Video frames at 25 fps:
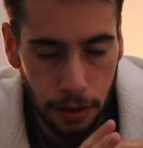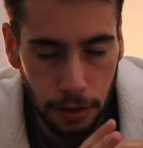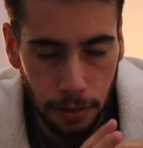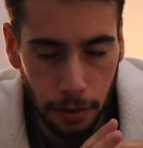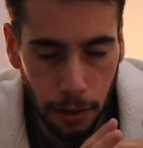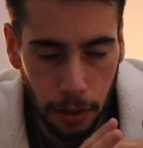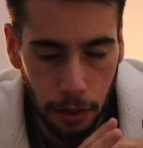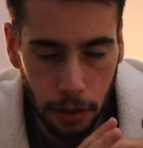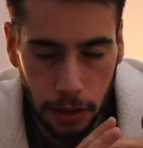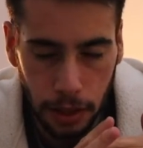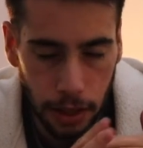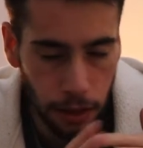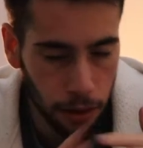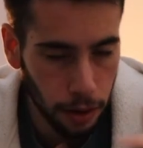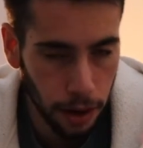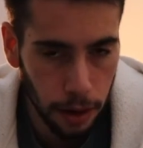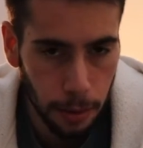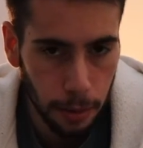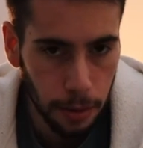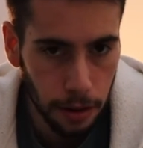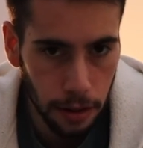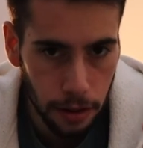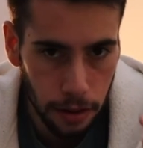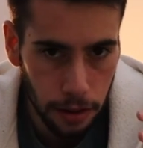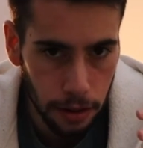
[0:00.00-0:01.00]
the most
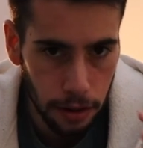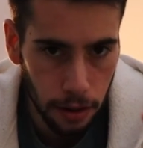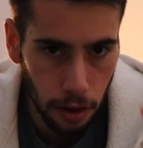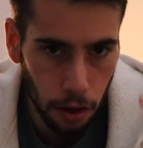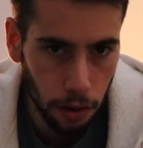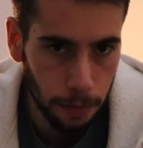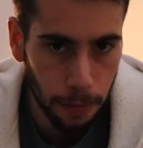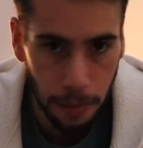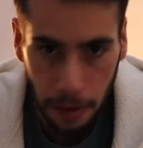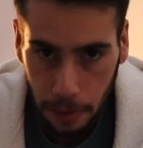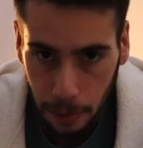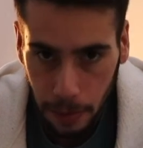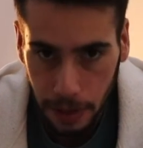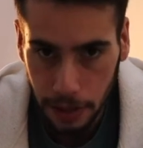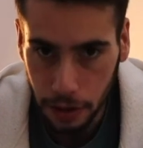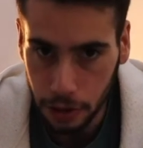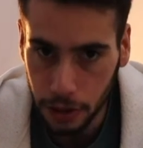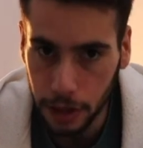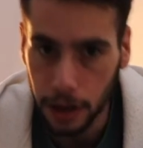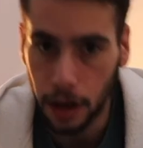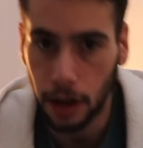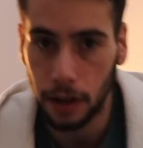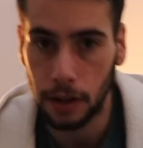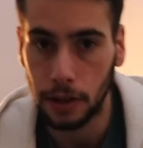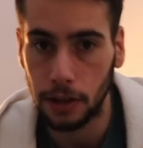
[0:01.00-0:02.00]
incredible
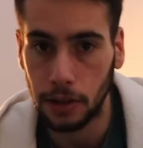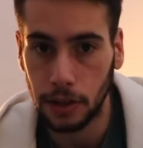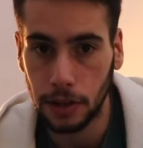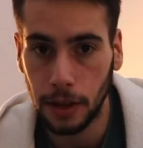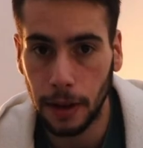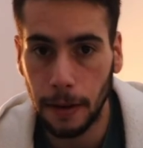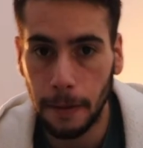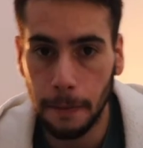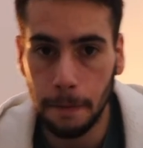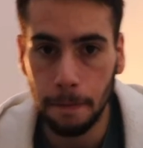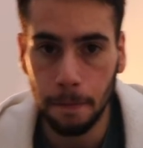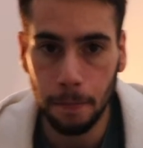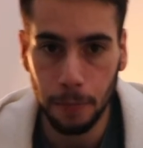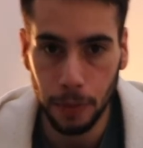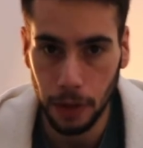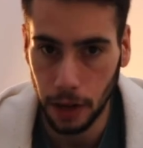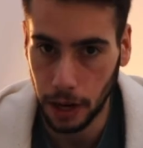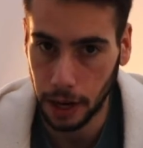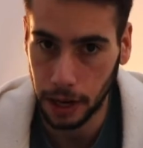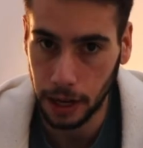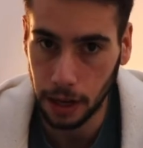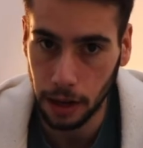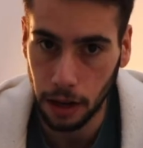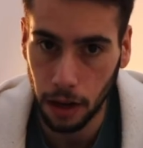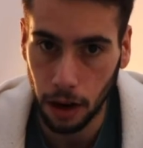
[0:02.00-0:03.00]
complementary colors
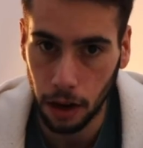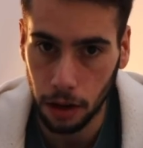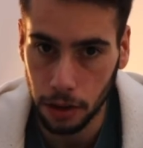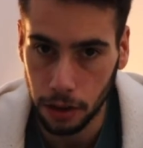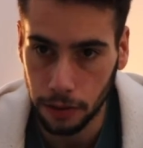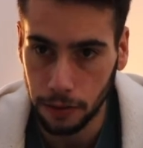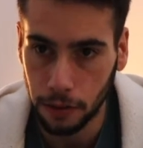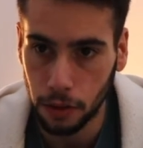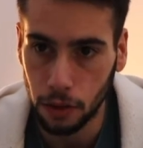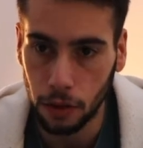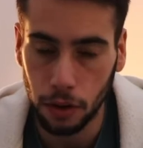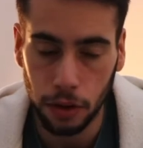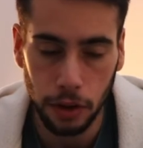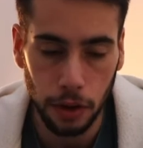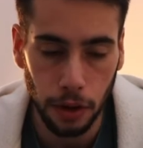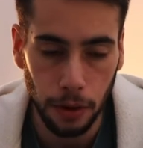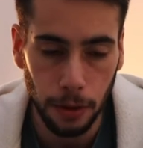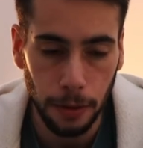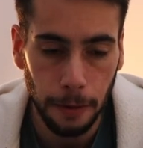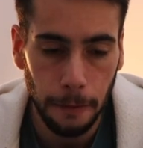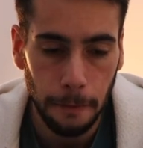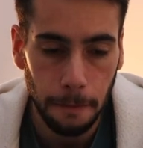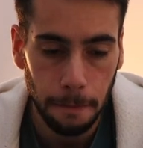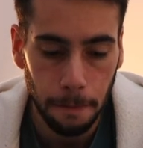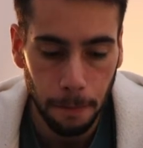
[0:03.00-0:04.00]
that I could ask for.
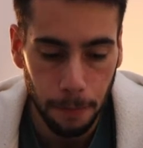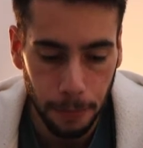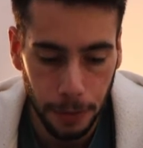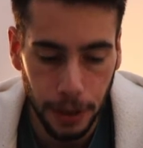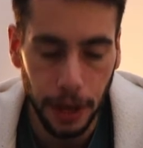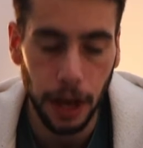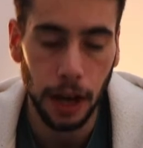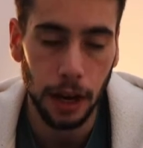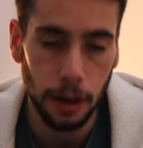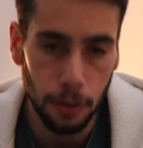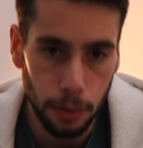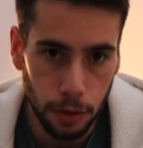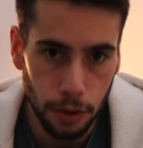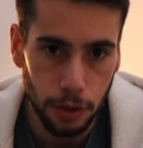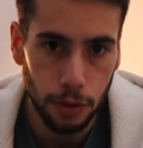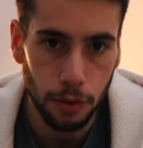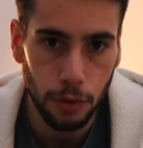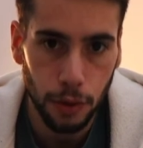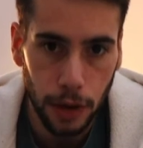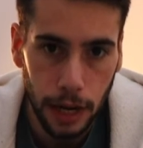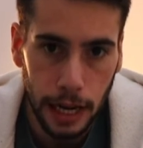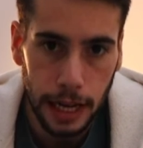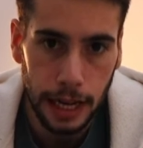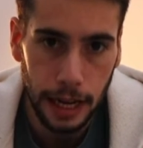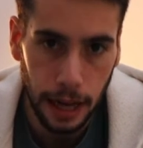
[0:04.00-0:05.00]
So yeah, I was
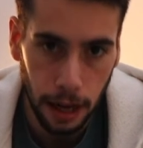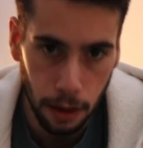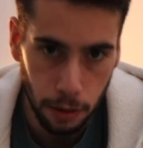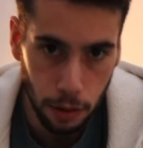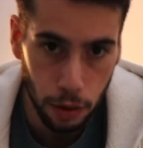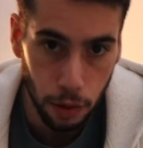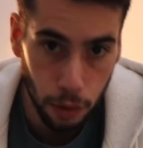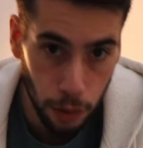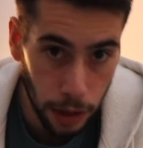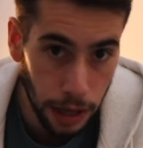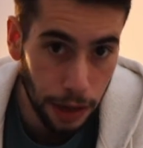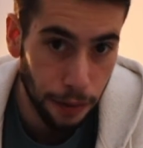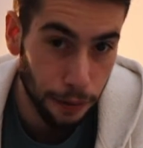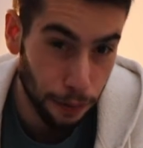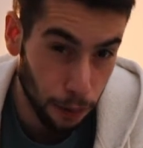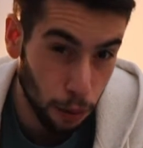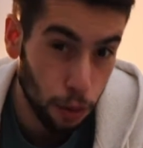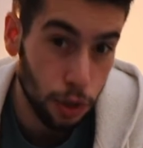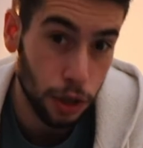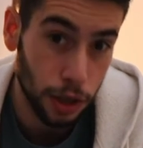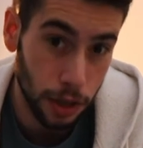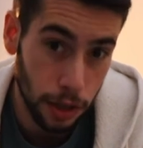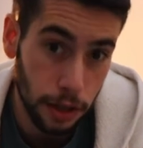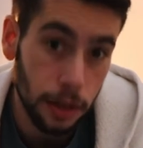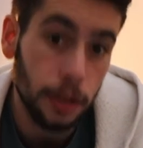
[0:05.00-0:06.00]
really
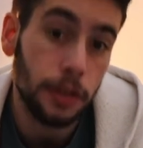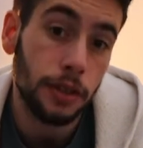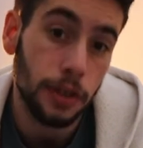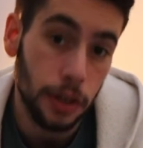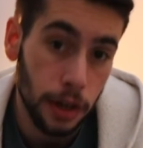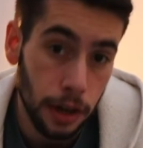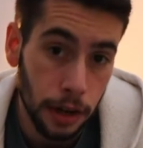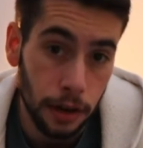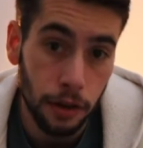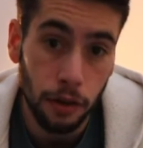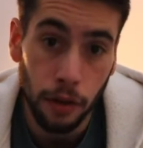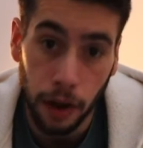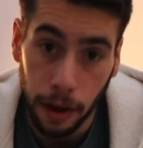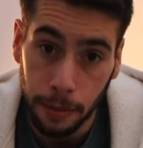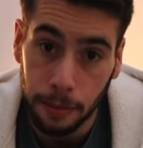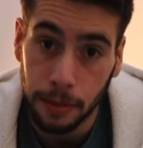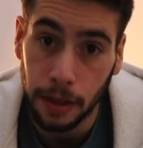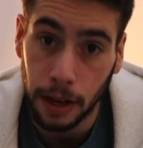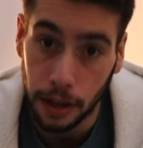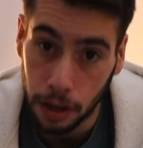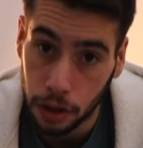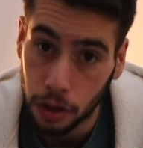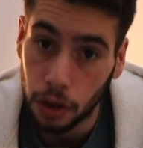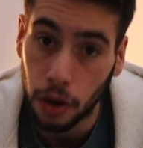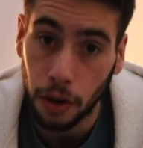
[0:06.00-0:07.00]
fortunate to grab
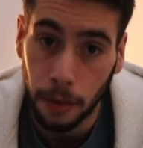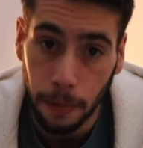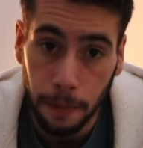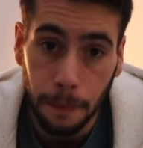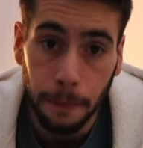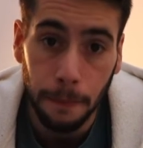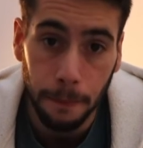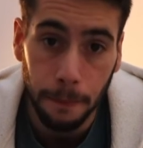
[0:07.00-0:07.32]
that shot.